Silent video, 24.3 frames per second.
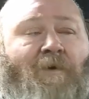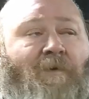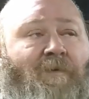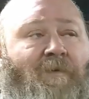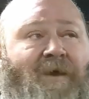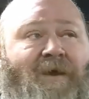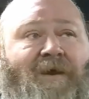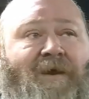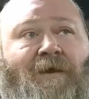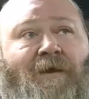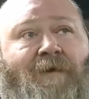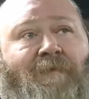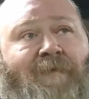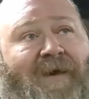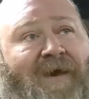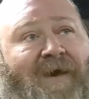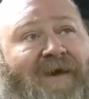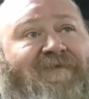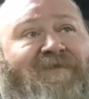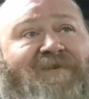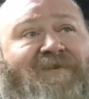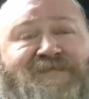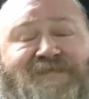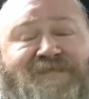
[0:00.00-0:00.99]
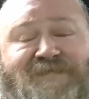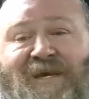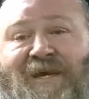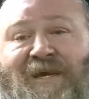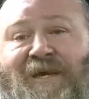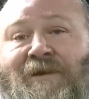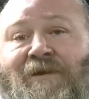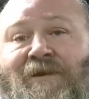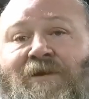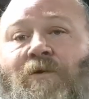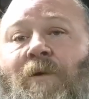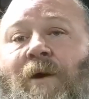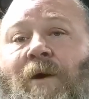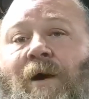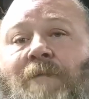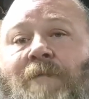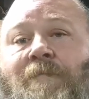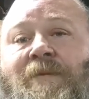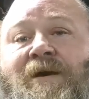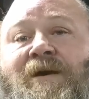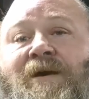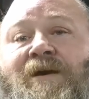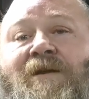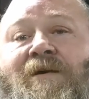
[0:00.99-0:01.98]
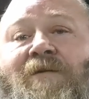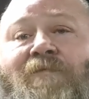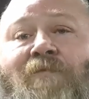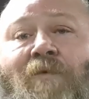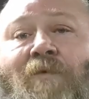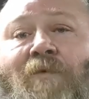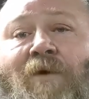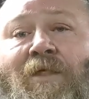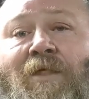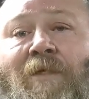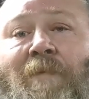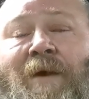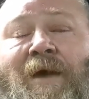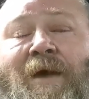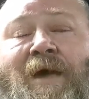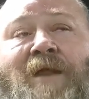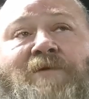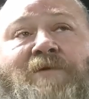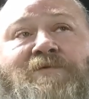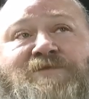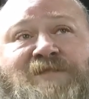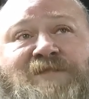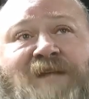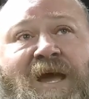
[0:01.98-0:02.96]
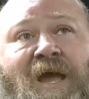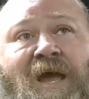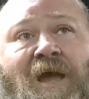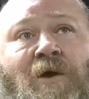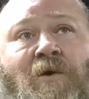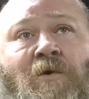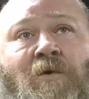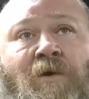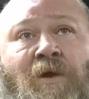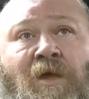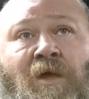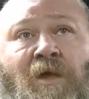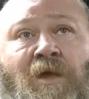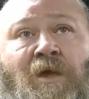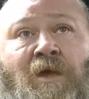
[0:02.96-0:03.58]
Well, we ended up having to sand quite a bit of one of the panels down